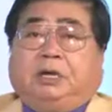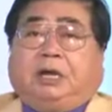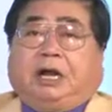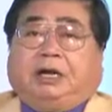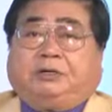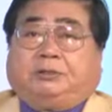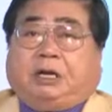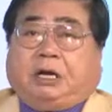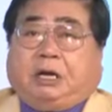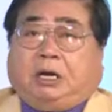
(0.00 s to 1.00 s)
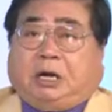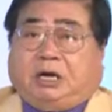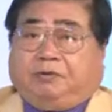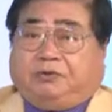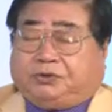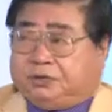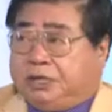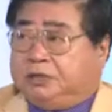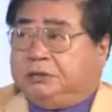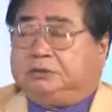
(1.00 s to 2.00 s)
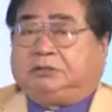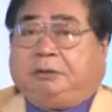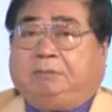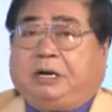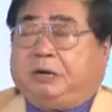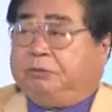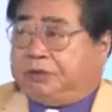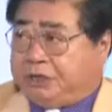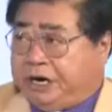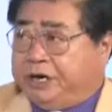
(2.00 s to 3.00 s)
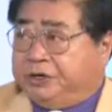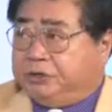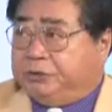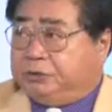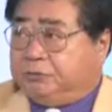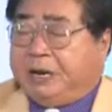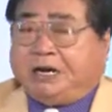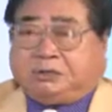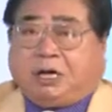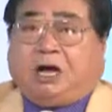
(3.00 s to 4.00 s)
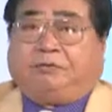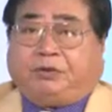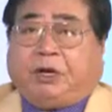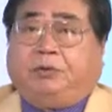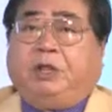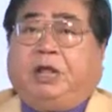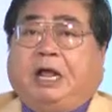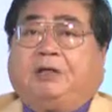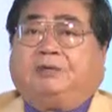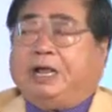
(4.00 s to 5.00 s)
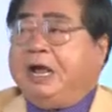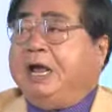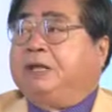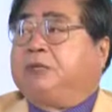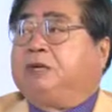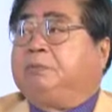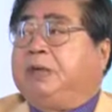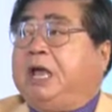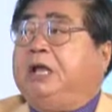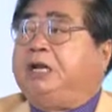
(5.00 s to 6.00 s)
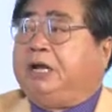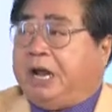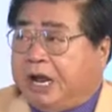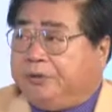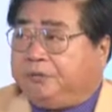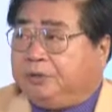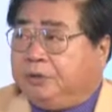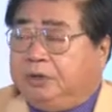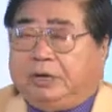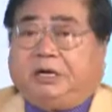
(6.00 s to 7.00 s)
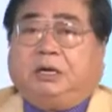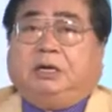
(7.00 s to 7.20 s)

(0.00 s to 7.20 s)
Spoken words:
And all of a sudden, somebody retires, backs off though, and then it's going to be 8 again, right?